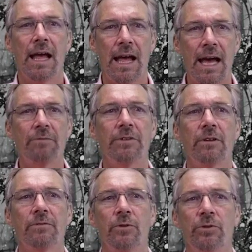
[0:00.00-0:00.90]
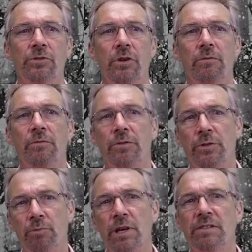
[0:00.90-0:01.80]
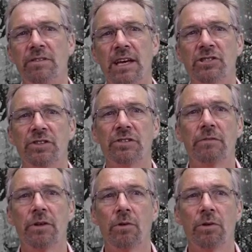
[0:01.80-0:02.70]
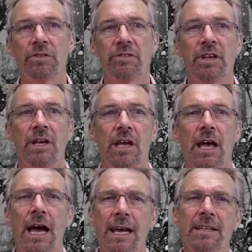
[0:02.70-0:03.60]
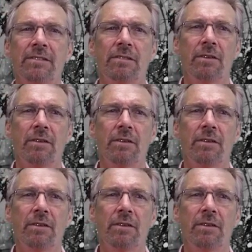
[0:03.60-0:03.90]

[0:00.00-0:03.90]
After the first of 3 sections of the course, I let